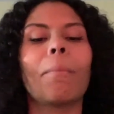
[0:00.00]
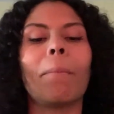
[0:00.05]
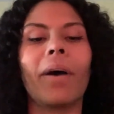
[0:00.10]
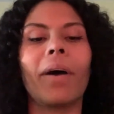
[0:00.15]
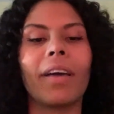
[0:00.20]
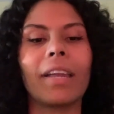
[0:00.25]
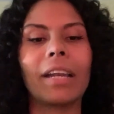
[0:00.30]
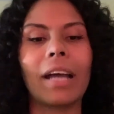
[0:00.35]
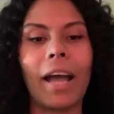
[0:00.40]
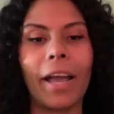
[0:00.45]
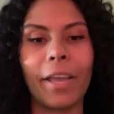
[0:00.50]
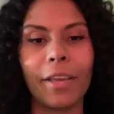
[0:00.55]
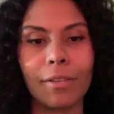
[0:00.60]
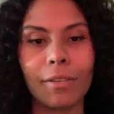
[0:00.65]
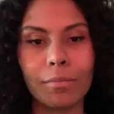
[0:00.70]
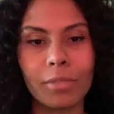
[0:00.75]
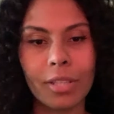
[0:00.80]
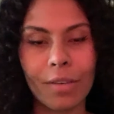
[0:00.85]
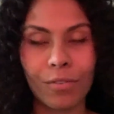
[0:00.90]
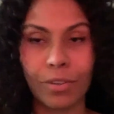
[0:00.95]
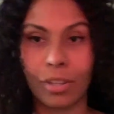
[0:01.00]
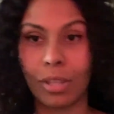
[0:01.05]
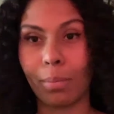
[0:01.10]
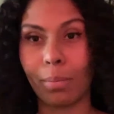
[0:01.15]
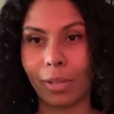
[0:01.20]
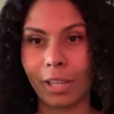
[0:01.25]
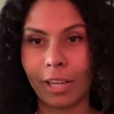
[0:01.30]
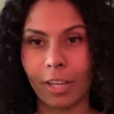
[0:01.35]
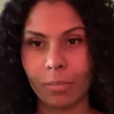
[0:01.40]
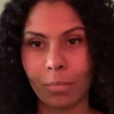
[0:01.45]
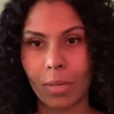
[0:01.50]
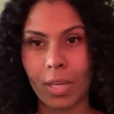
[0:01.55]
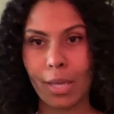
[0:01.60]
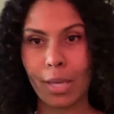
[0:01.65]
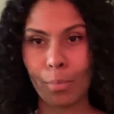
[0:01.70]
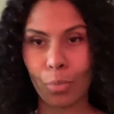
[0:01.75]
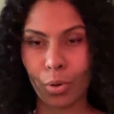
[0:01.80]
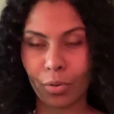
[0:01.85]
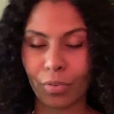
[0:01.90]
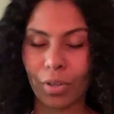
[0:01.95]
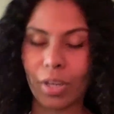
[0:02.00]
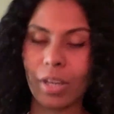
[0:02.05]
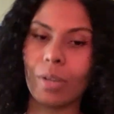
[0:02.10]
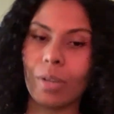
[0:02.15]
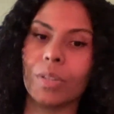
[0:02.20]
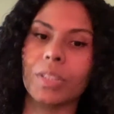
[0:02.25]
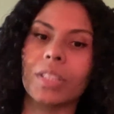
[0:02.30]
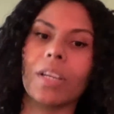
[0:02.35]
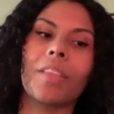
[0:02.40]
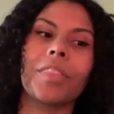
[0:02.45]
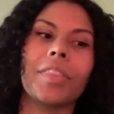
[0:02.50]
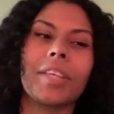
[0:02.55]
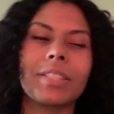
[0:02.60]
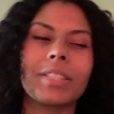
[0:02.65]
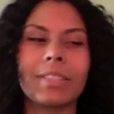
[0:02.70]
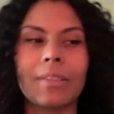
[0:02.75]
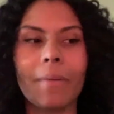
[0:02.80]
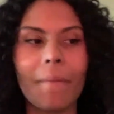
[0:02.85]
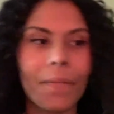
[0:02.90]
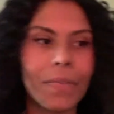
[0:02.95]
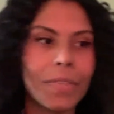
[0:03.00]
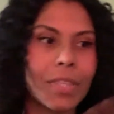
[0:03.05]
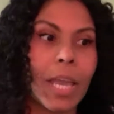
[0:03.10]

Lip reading: But I definitely plan on making more videos on this